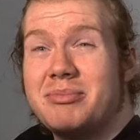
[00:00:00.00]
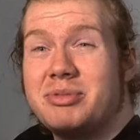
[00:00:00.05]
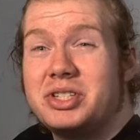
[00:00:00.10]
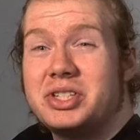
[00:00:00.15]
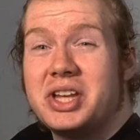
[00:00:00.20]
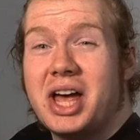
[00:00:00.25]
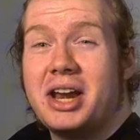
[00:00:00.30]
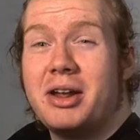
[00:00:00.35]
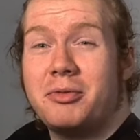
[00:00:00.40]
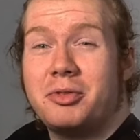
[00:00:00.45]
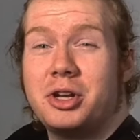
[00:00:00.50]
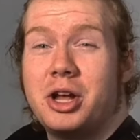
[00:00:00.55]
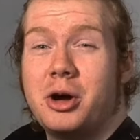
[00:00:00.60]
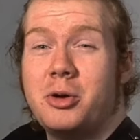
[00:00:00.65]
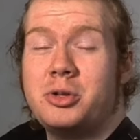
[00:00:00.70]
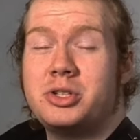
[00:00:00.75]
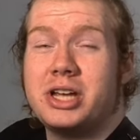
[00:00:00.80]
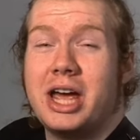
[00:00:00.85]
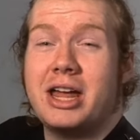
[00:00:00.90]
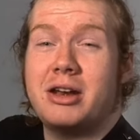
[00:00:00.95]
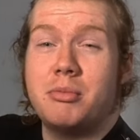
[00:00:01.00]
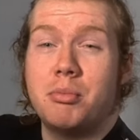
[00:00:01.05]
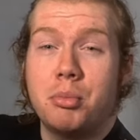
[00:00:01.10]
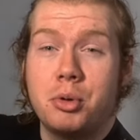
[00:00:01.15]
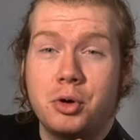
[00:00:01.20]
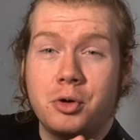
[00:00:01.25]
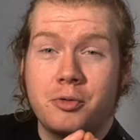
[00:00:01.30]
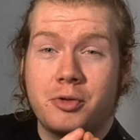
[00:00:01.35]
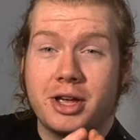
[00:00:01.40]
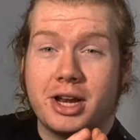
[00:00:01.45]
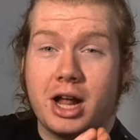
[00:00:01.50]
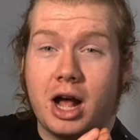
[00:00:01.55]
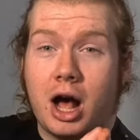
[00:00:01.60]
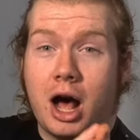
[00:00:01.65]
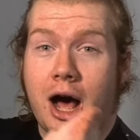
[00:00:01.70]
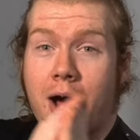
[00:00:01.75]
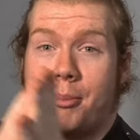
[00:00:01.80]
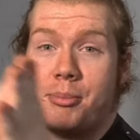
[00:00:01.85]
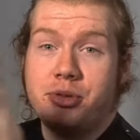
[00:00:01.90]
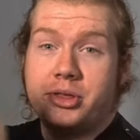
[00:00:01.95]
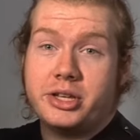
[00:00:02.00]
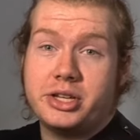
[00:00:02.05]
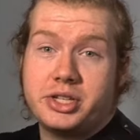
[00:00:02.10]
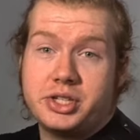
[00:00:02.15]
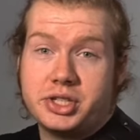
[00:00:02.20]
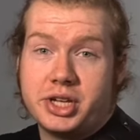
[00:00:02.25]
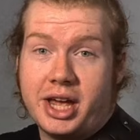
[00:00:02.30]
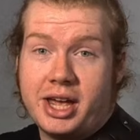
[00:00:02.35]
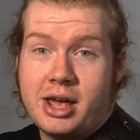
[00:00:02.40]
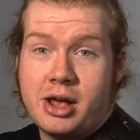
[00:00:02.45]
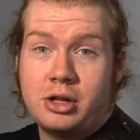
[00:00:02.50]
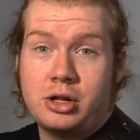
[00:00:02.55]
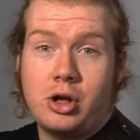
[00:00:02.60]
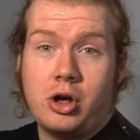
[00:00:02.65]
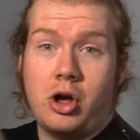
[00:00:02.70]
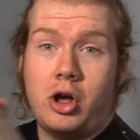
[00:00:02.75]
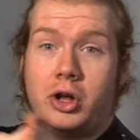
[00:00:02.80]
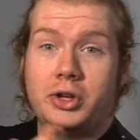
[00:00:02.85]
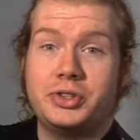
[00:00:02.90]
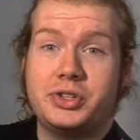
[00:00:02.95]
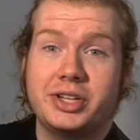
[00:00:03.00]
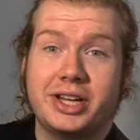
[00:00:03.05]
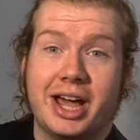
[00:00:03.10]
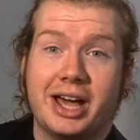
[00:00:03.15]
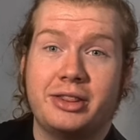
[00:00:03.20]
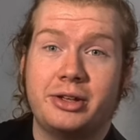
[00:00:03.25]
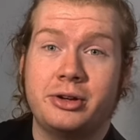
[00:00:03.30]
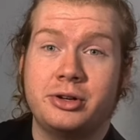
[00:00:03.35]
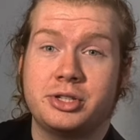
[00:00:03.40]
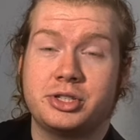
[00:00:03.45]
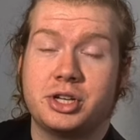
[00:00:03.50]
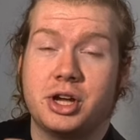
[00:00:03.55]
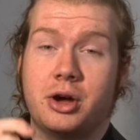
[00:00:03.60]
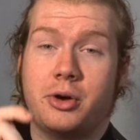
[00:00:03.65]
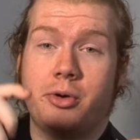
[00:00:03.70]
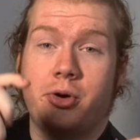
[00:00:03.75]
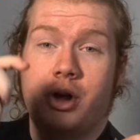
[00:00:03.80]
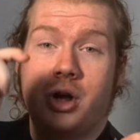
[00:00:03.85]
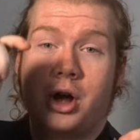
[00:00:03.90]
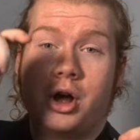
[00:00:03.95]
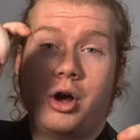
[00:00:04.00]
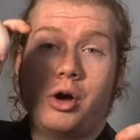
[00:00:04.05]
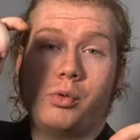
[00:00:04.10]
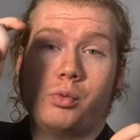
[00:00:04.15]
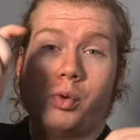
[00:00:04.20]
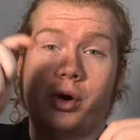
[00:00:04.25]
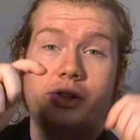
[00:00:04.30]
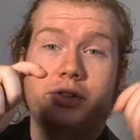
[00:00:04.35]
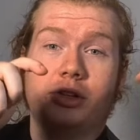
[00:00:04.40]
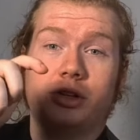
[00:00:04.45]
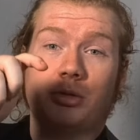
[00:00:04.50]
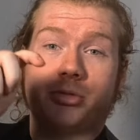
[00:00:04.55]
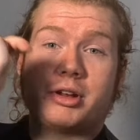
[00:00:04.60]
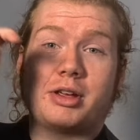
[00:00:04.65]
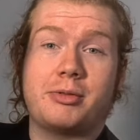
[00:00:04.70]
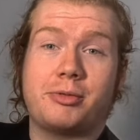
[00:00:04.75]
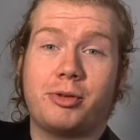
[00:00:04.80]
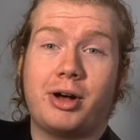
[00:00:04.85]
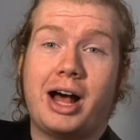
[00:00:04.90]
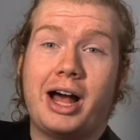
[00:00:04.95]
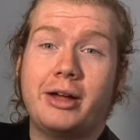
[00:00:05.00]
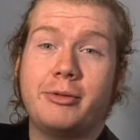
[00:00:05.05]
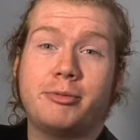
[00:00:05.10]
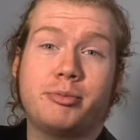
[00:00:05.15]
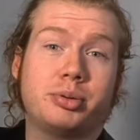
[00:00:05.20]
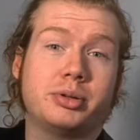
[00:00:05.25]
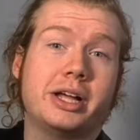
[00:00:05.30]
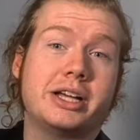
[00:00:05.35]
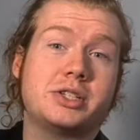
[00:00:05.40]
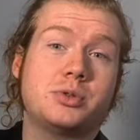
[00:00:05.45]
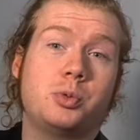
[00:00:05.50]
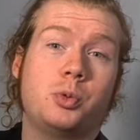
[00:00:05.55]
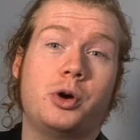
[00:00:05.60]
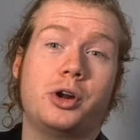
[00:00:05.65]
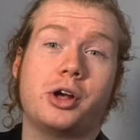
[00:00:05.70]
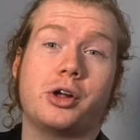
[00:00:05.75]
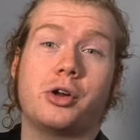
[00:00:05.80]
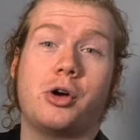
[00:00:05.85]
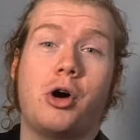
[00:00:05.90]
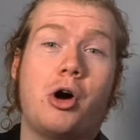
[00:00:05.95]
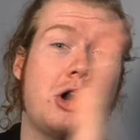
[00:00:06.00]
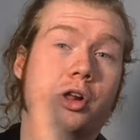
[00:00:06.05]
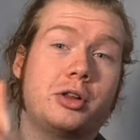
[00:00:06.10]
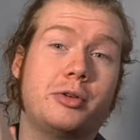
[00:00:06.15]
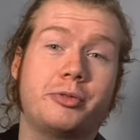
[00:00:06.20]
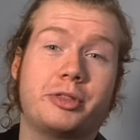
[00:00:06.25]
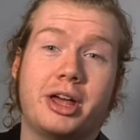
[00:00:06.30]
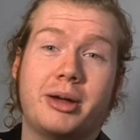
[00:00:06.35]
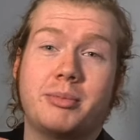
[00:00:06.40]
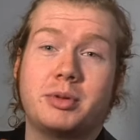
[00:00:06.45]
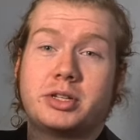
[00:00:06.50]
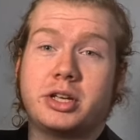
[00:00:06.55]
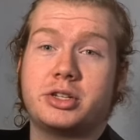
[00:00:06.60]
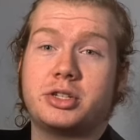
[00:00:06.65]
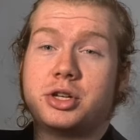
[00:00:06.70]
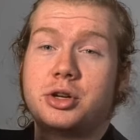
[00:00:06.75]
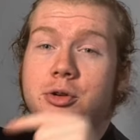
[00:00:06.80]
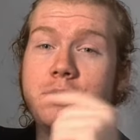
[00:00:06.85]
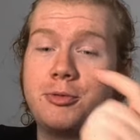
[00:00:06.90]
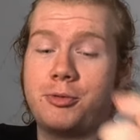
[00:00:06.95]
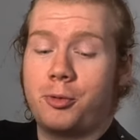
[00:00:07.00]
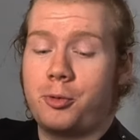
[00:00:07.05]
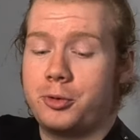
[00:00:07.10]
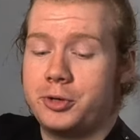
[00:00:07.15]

set of notes and move it up the scale all together, so 1, 3, 5 plus 1 on all of them to 2, 4,